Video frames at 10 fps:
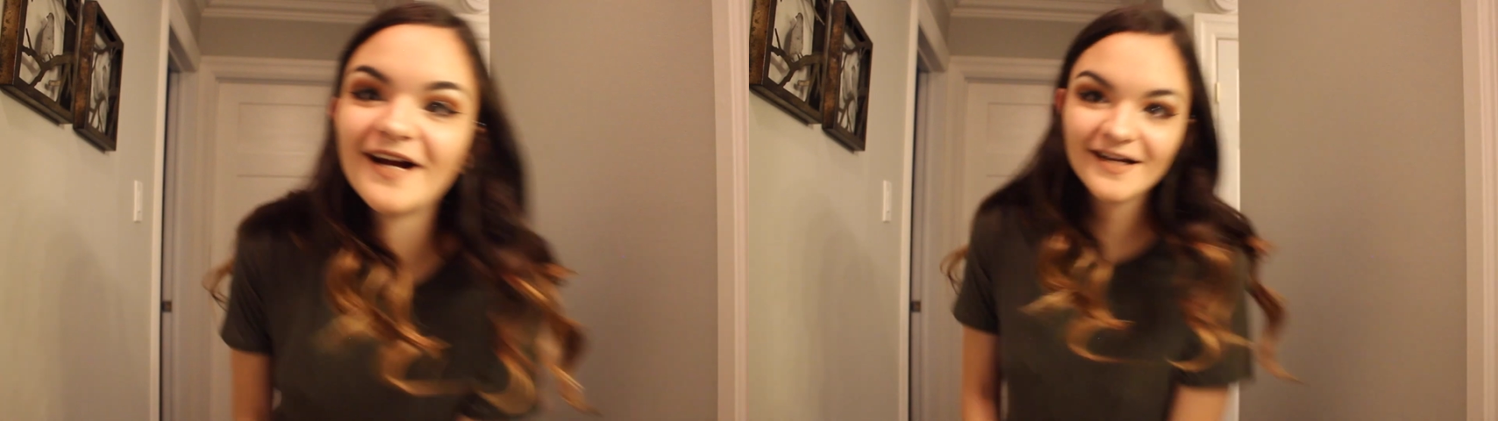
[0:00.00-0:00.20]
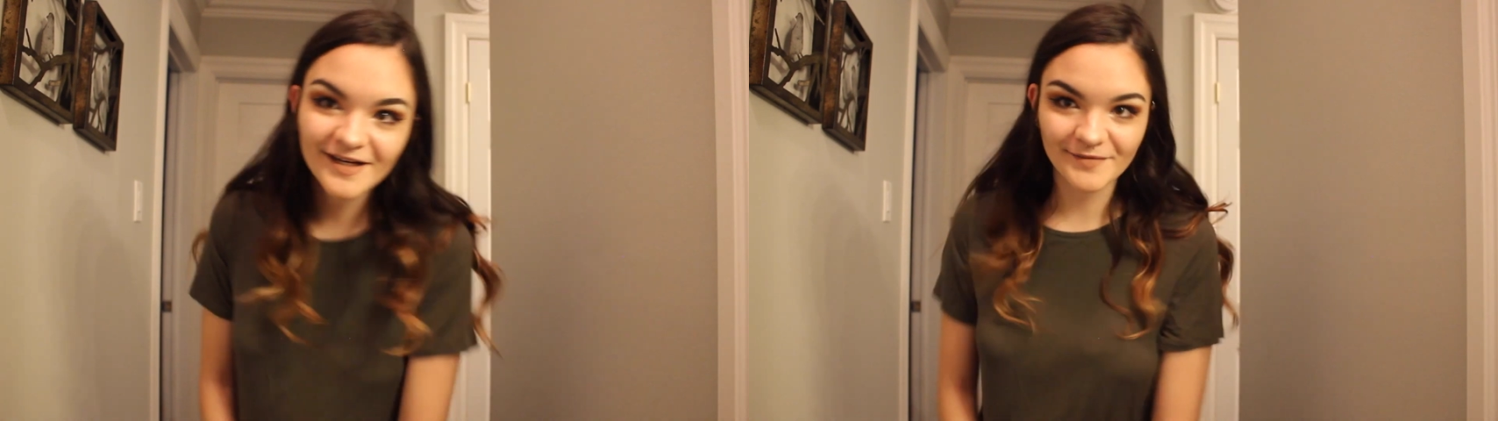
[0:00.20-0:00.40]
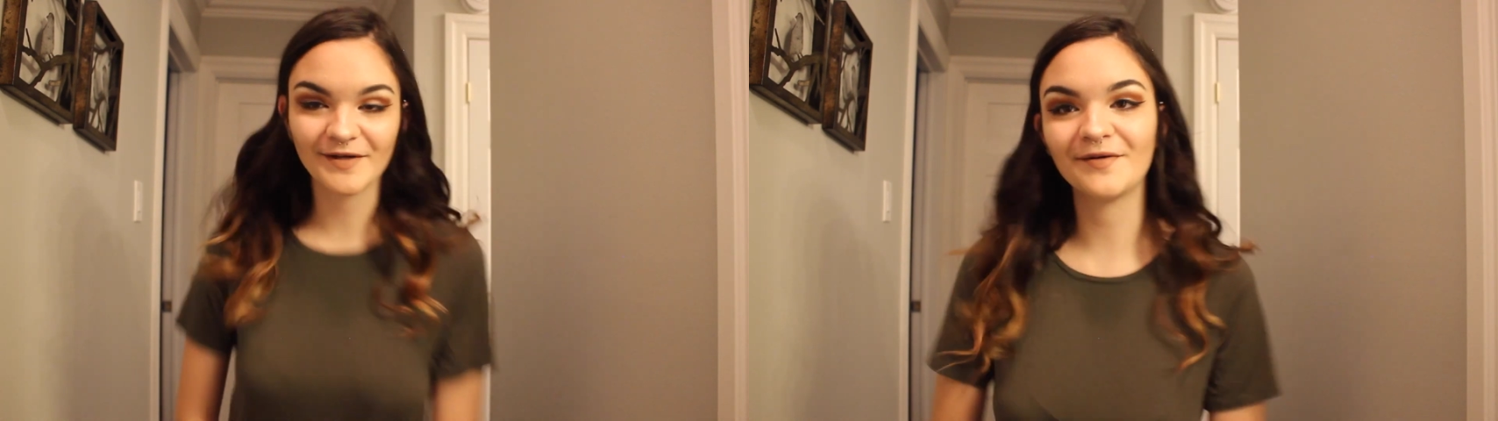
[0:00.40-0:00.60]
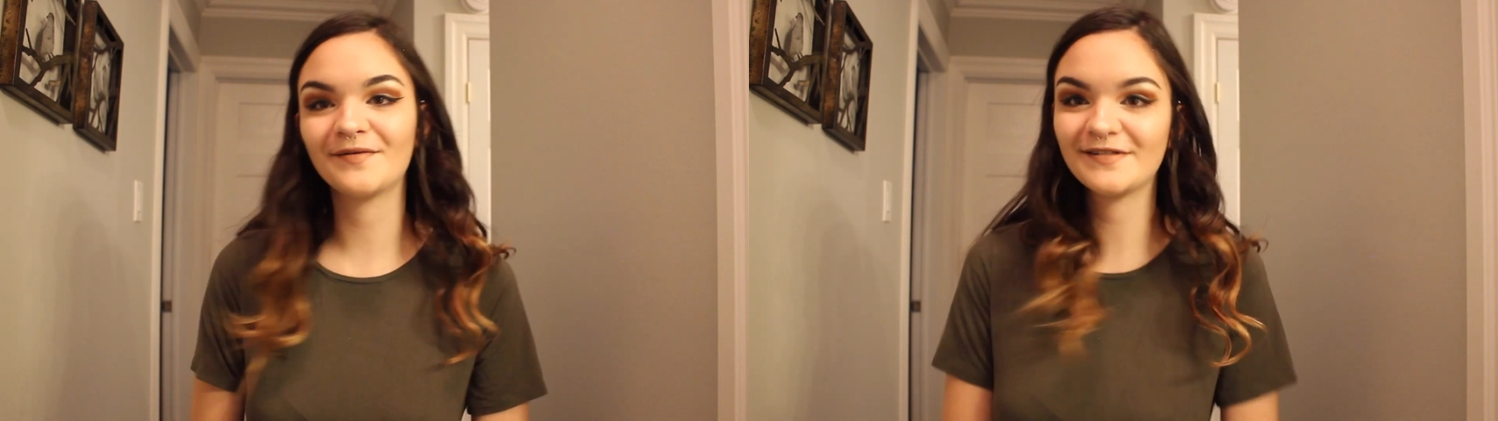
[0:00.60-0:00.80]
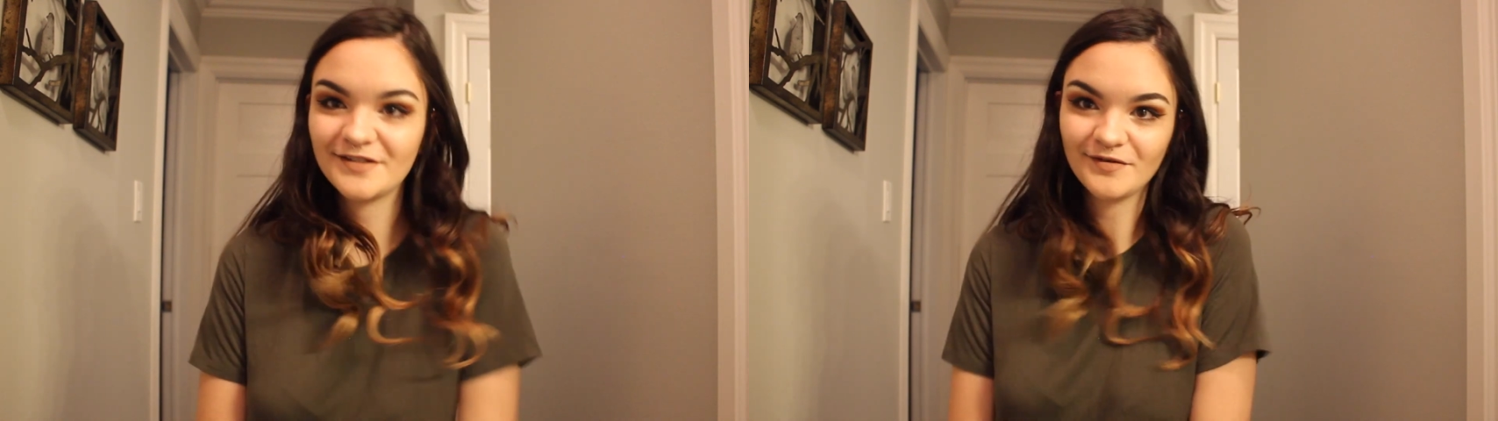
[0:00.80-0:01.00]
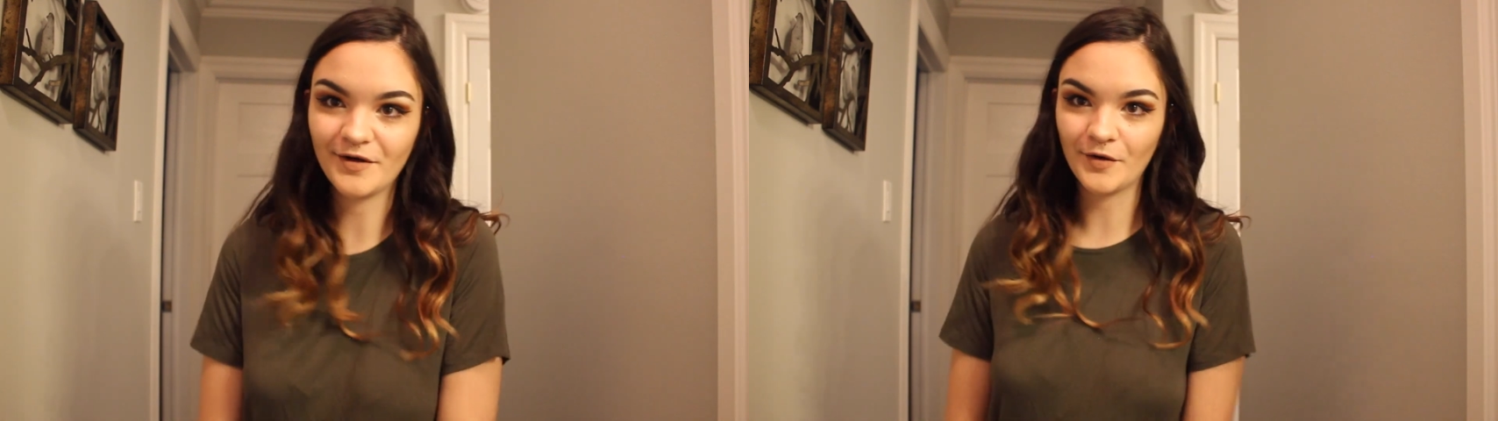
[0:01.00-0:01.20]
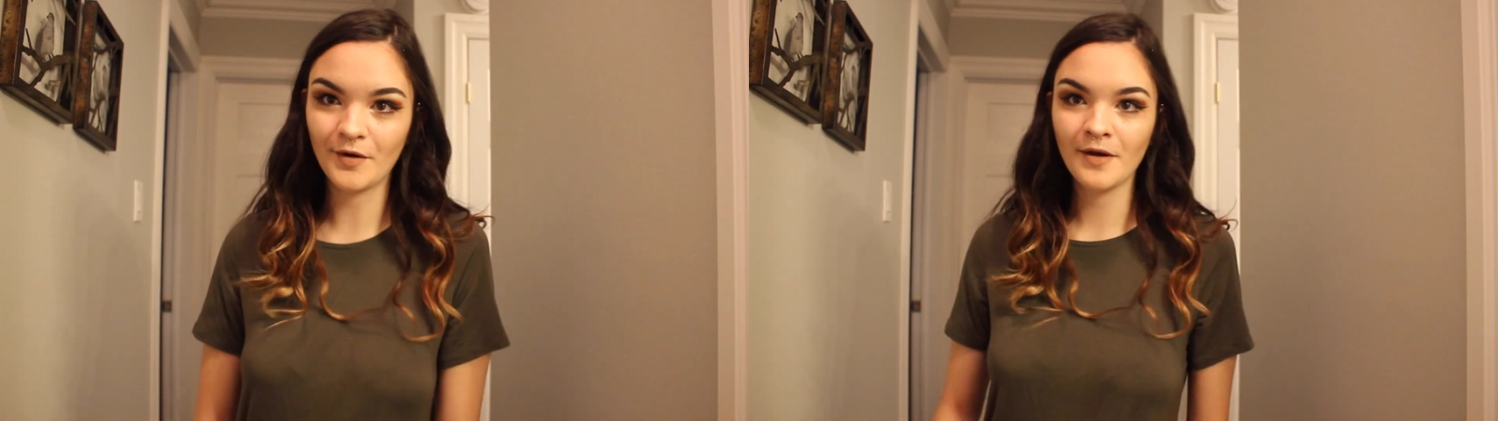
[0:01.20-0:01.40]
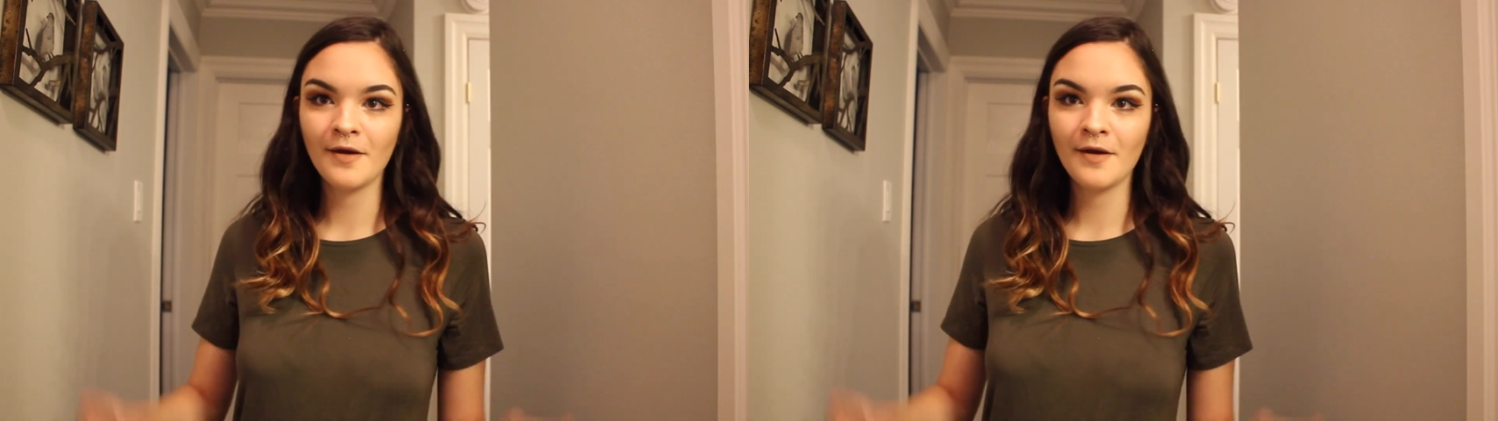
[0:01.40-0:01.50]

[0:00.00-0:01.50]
I am going to